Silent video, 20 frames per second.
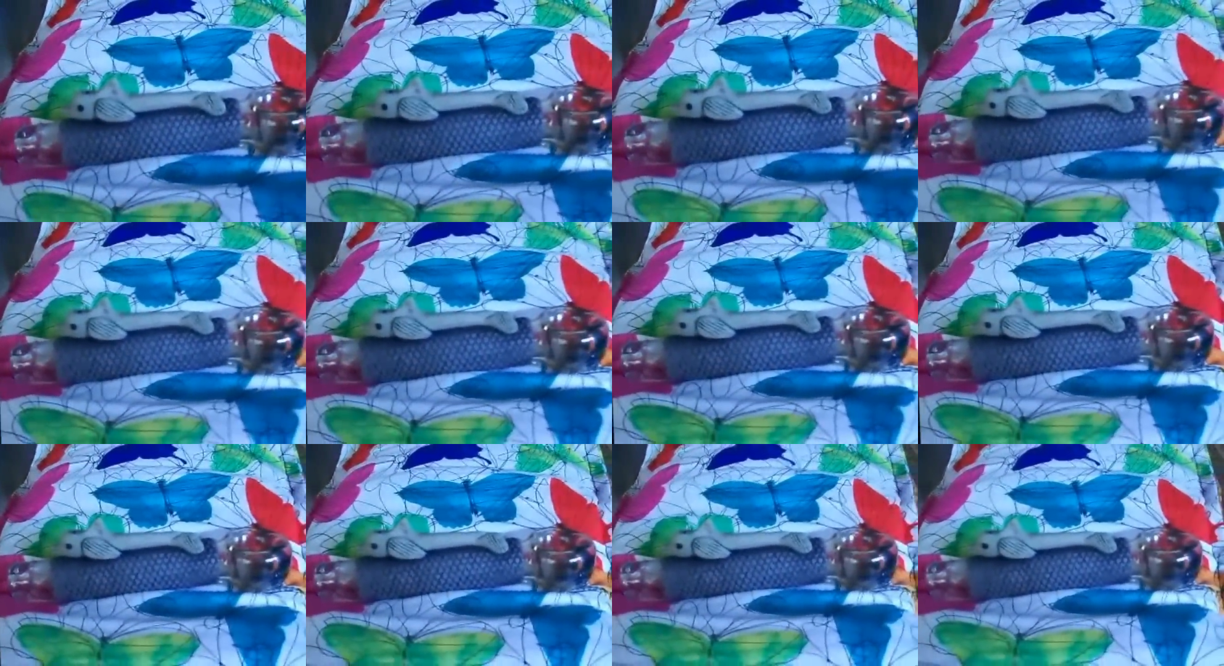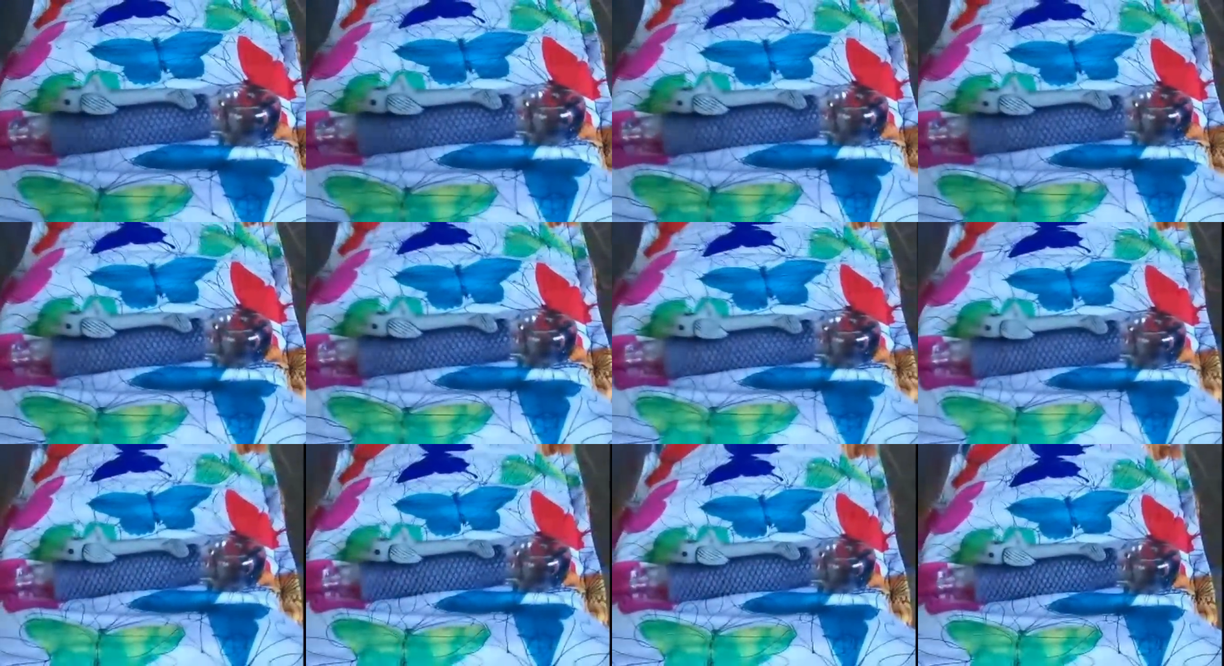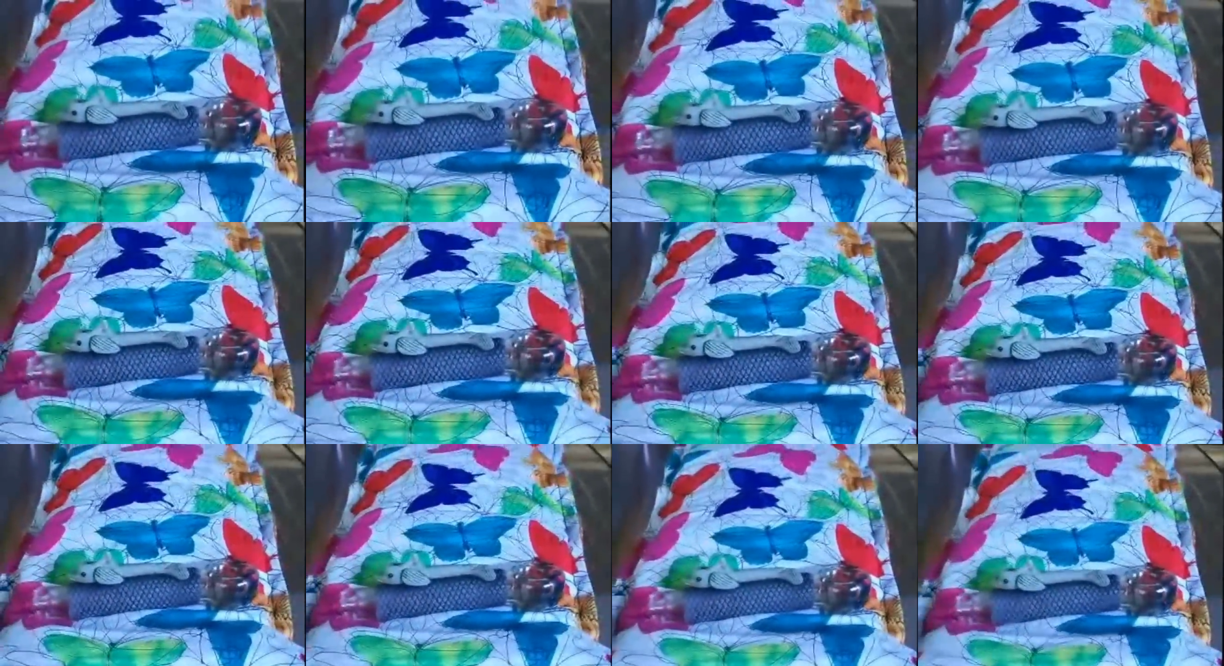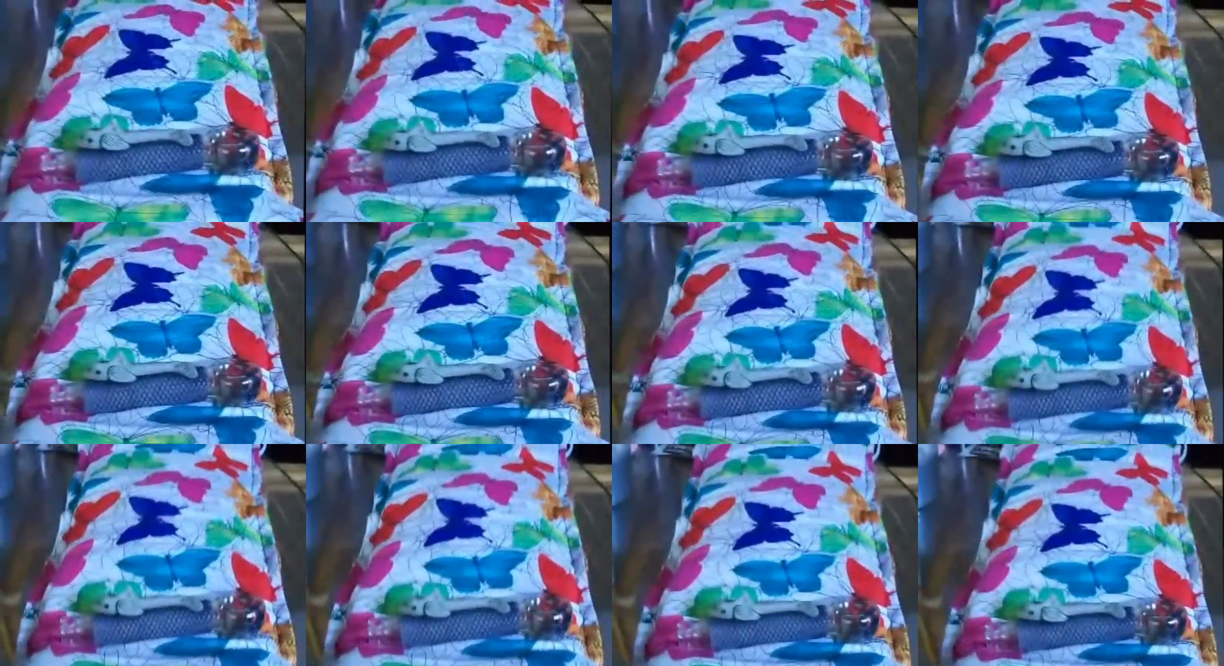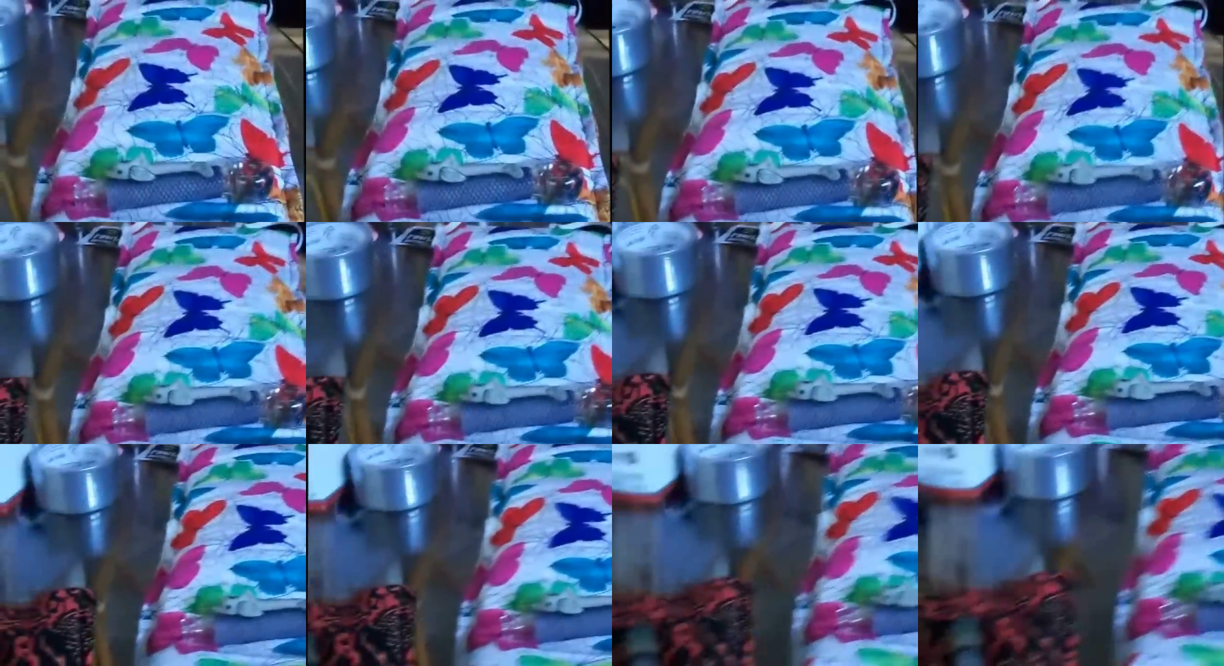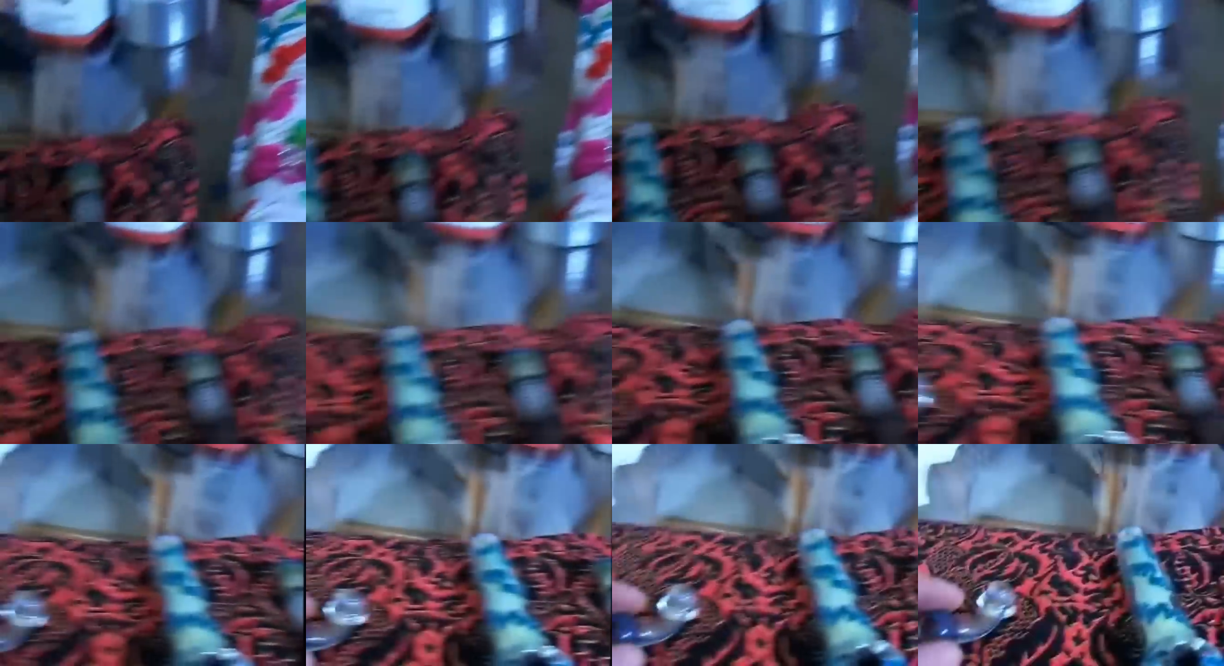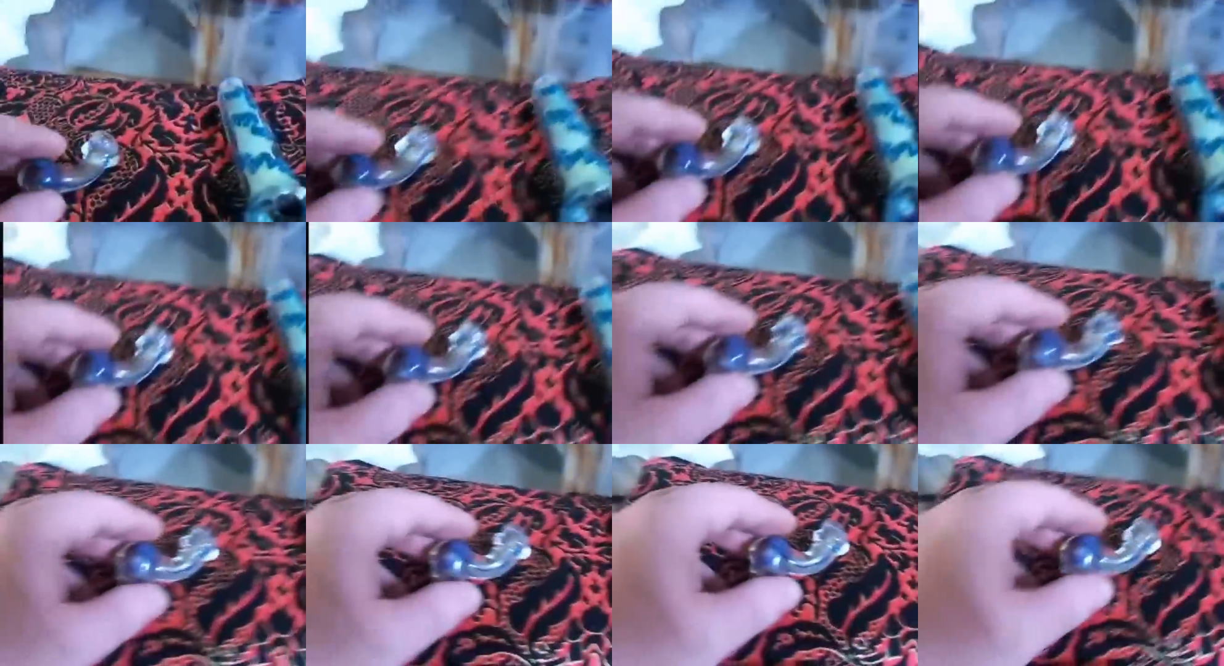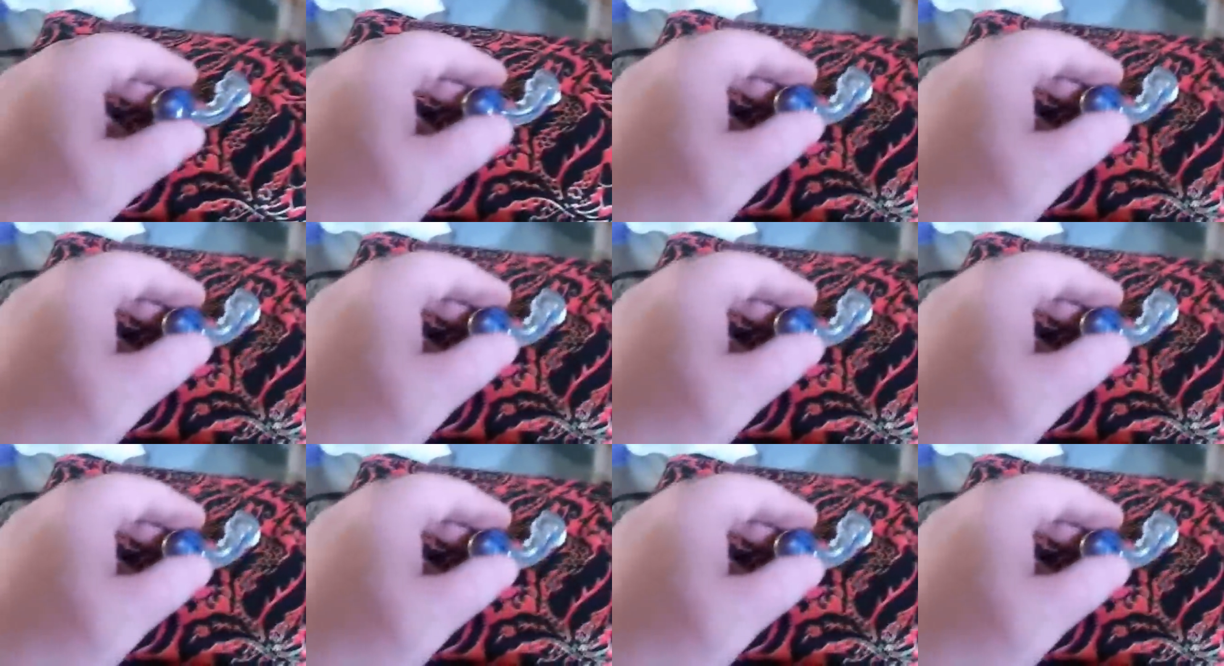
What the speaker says: Nobody's mouth can be seen.